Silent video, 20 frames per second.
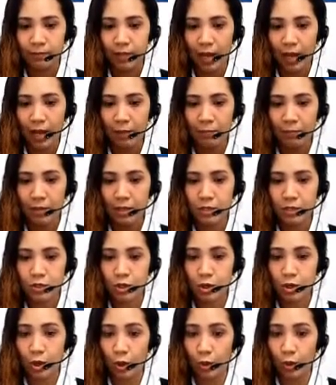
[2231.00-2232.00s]
I must
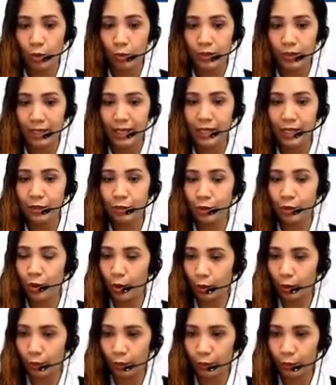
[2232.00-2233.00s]
go either
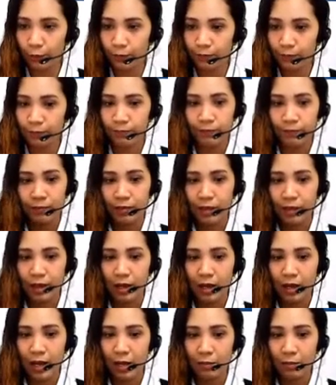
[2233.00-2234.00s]
home.
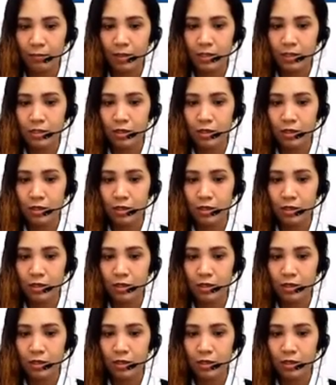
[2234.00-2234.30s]
I must